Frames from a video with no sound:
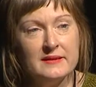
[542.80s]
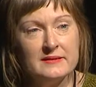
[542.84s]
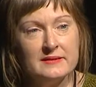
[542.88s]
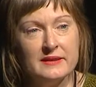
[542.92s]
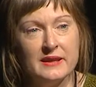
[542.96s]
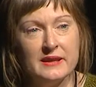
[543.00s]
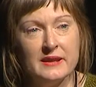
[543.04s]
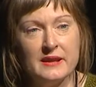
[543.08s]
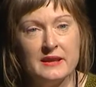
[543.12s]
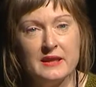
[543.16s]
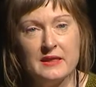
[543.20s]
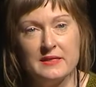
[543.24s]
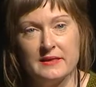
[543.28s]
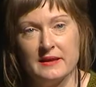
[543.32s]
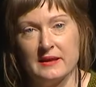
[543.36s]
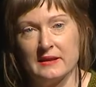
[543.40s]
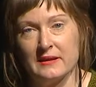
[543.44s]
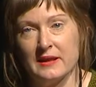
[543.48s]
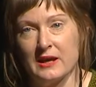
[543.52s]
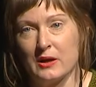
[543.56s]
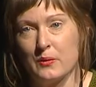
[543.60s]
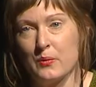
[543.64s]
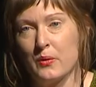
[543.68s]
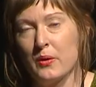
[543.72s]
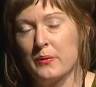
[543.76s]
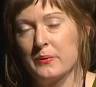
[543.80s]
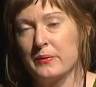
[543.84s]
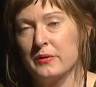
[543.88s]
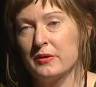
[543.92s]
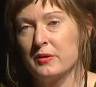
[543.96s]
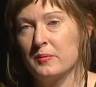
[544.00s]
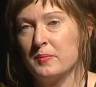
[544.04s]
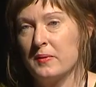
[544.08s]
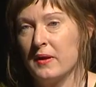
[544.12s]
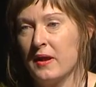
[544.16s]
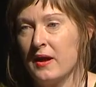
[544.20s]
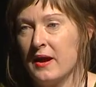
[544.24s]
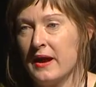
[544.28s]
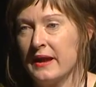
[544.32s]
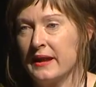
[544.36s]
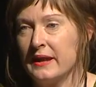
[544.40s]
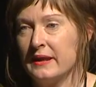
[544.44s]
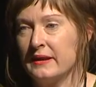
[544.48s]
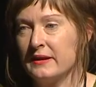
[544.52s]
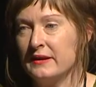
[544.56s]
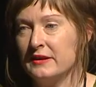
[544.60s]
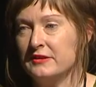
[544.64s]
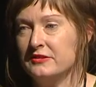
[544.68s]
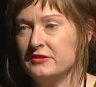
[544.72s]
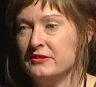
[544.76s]
seen anything like what we were applying in
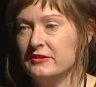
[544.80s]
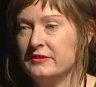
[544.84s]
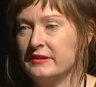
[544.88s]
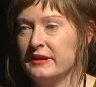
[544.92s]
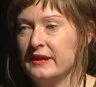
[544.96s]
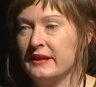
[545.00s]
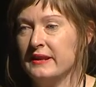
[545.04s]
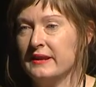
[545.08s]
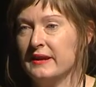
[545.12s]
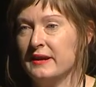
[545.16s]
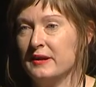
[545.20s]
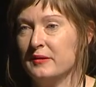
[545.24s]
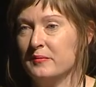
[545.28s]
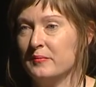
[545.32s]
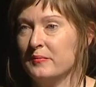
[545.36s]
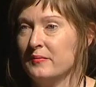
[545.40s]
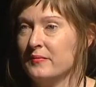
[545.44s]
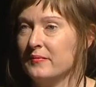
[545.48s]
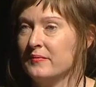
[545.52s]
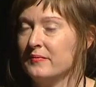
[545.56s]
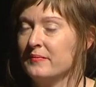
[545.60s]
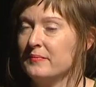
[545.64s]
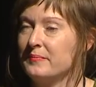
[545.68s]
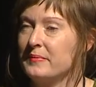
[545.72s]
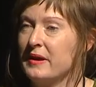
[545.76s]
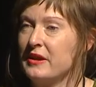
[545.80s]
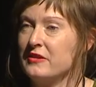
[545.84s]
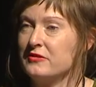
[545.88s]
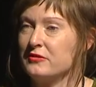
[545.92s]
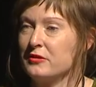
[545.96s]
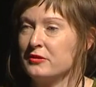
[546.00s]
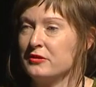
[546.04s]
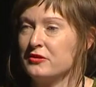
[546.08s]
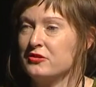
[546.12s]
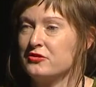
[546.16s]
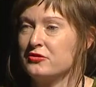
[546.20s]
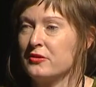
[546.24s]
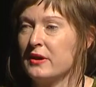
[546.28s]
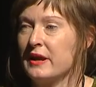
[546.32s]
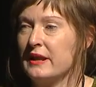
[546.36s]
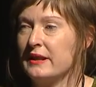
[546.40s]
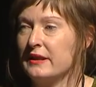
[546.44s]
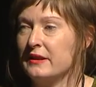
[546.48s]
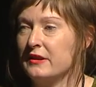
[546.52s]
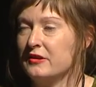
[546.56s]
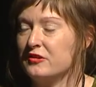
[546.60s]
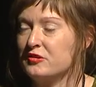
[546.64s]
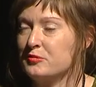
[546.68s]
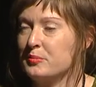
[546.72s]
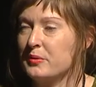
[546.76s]
Argentina based on Australian
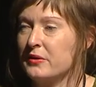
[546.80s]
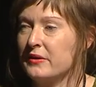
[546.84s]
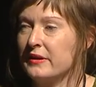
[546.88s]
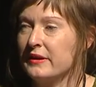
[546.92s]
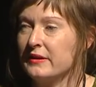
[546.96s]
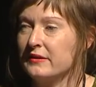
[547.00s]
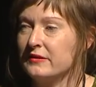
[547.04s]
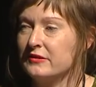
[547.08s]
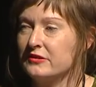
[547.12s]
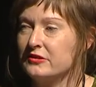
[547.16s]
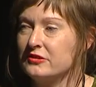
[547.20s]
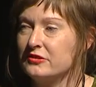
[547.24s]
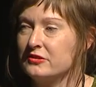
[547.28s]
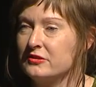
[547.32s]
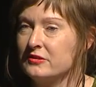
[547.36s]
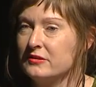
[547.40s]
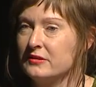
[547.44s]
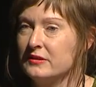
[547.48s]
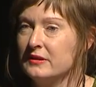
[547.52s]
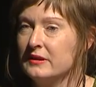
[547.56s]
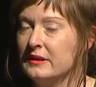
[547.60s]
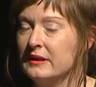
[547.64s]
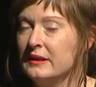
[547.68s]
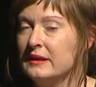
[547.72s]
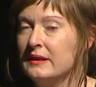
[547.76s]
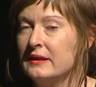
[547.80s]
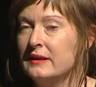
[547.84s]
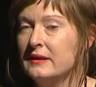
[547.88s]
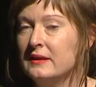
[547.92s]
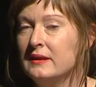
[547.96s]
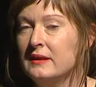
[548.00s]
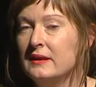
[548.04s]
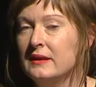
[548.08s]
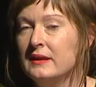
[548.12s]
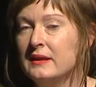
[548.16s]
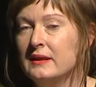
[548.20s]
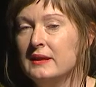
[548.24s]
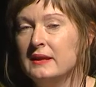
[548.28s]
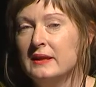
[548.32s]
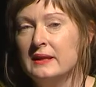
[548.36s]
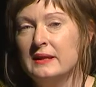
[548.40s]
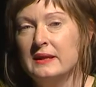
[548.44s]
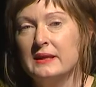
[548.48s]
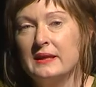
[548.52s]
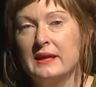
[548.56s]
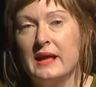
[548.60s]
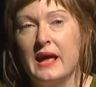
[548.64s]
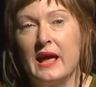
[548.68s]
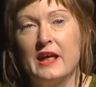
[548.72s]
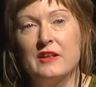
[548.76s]
experience.
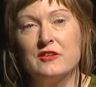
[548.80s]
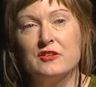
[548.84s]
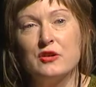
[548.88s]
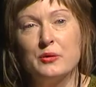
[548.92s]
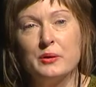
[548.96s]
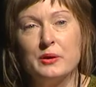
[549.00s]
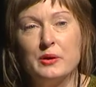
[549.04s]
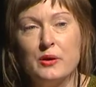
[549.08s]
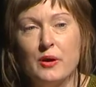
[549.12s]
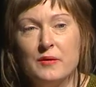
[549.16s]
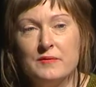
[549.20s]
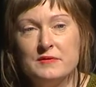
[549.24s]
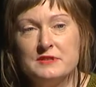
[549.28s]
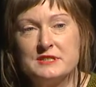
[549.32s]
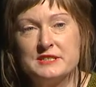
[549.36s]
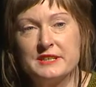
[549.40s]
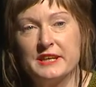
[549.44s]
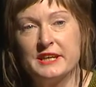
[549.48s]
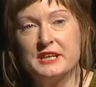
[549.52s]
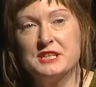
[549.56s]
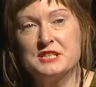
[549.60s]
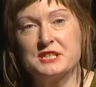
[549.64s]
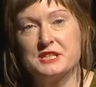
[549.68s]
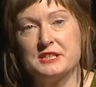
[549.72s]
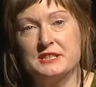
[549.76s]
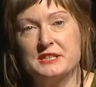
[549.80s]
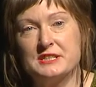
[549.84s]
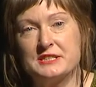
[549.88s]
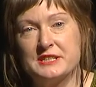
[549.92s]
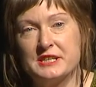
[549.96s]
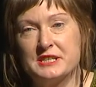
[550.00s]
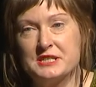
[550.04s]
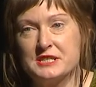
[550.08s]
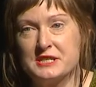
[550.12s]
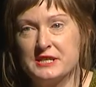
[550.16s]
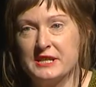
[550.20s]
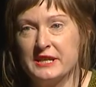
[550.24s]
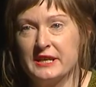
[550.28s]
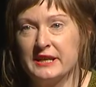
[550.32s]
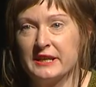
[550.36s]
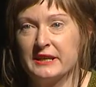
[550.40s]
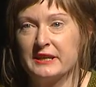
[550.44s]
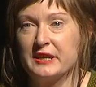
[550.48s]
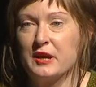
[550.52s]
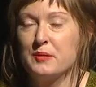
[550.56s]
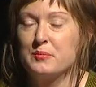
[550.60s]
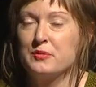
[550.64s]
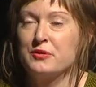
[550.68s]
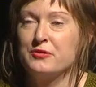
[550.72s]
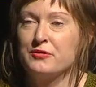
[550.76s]
And so in conversation, this engineer
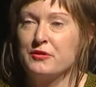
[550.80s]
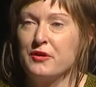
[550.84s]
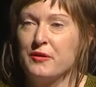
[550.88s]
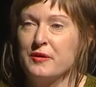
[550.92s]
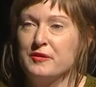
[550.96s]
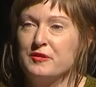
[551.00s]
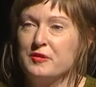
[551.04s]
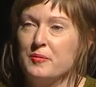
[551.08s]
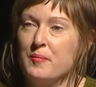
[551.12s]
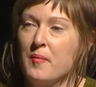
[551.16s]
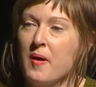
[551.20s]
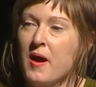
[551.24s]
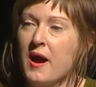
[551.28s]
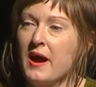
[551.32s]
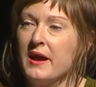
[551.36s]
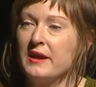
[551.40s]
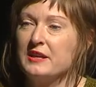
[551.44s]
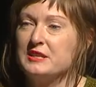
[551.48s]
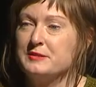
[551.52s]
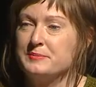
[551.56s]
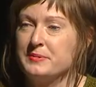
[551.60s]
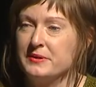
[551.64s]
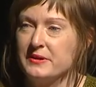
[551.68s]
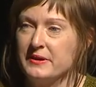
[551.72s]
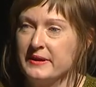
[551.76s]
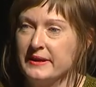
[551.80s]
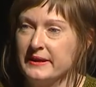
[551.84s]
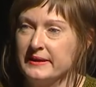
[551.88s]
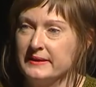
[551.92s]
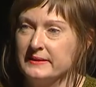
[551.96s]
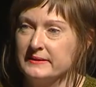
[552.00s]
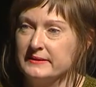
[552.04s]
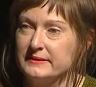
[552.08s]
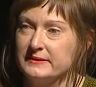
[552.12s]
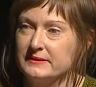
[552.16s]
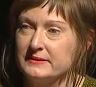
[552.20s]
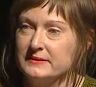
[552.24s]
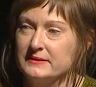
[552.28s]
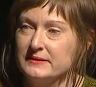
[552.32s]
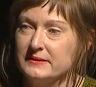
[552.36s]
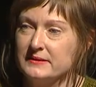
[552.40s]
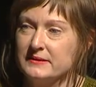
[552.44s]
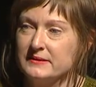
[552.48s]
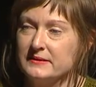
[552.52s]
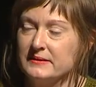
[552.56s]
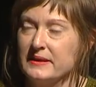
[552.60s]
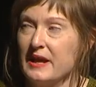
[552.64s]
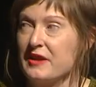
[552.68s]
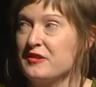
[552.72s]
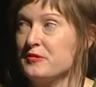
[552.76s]
kept referring to my experience
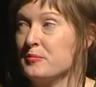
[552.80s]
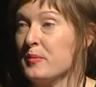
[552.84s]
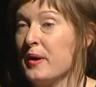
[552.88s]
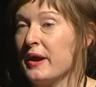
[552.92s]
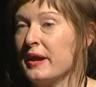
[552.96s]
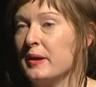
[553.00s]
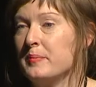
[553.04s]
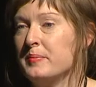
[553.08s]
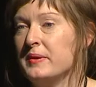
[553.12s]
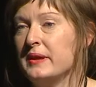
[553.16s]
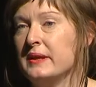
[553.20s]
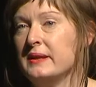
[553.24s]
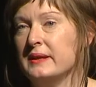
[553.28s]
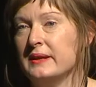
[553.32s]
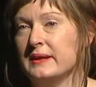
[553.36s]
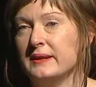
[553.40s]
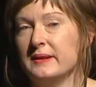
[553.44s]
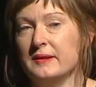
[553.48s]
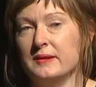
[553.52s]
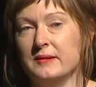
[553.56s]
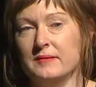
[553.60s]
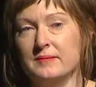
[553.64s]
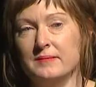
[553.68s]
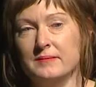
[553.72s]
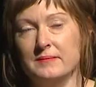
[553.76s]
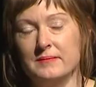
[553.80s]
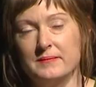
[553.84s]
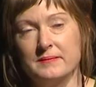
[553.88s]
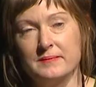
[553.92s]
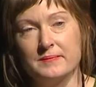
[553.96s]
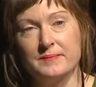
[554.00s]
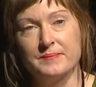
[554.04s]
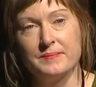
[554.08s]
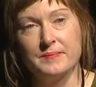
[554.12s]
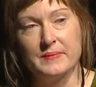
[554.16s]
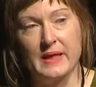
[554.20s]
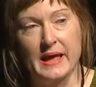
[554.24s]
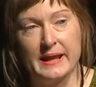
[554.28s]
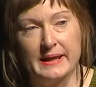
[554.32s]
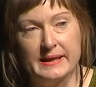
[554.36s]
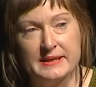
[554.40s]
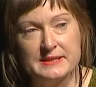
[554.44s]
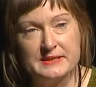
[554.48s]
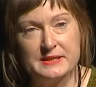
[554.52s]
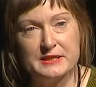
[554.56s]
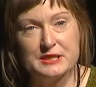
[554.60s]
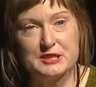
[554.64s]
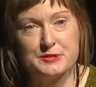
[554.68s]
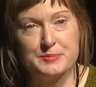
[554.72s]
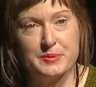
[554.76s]
as my opinion and his
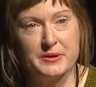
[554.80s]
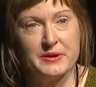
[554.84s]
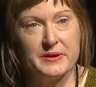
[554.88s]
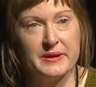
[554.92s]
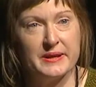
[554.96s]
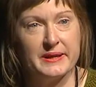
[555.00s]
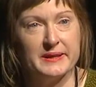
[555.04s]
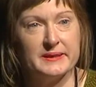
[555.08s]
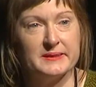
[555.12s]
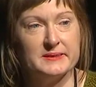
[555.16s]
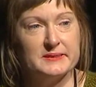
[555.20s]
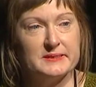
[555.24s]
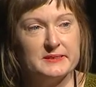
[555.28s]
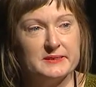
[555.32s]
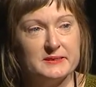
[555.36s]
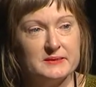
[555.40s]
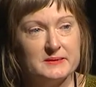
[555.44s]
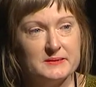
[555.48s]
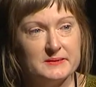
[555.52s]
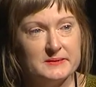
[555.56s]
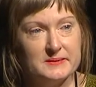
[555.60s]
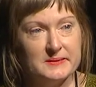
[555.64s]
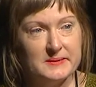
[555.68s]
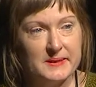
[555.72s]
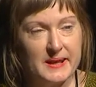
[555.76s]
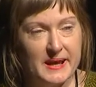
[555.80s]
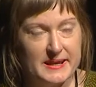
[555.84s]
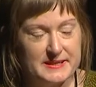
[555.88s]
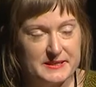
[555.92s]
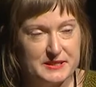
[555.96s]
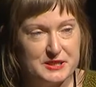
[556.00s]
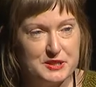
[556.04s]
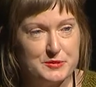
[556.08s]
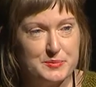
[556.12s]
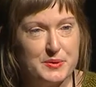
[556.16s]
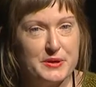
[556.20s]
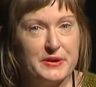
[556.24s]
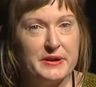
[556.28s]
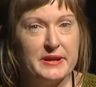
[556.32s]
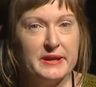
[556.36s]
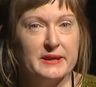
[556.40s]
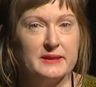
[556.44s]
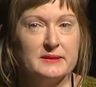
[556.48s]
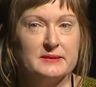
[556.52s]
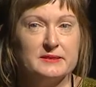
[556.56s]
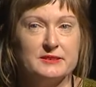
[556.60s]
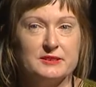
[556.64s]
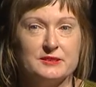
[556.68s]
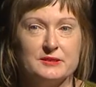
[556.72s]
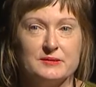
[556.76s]
experience as
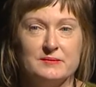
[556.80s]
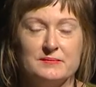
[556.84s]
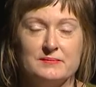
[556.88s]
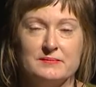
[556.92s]
experience.